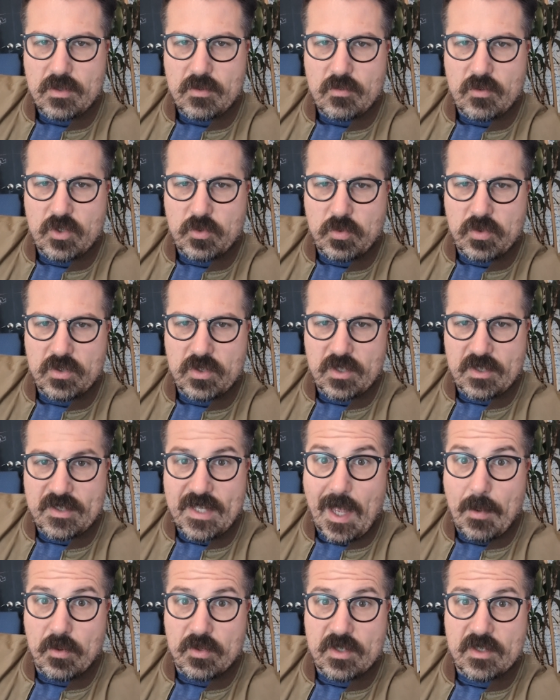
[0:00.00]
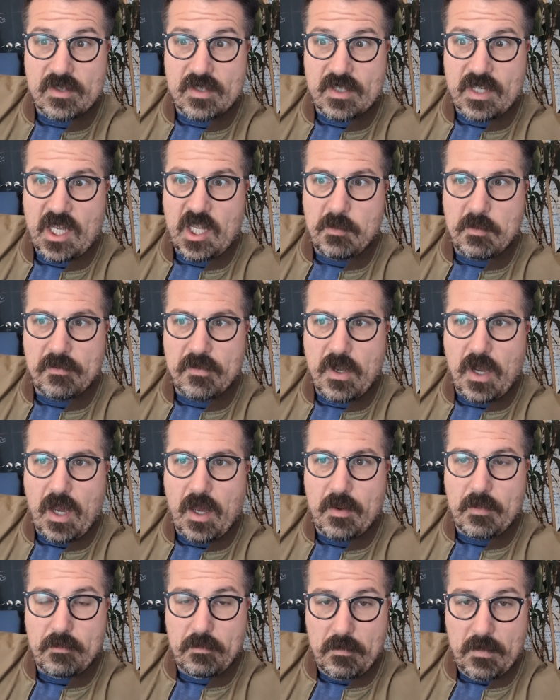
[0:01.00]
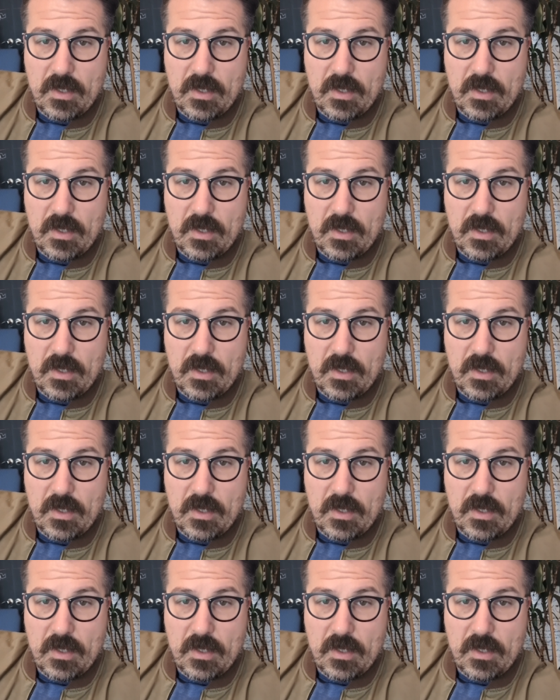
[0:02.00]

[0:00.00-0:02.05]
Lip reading: which was established as the kingdom of God,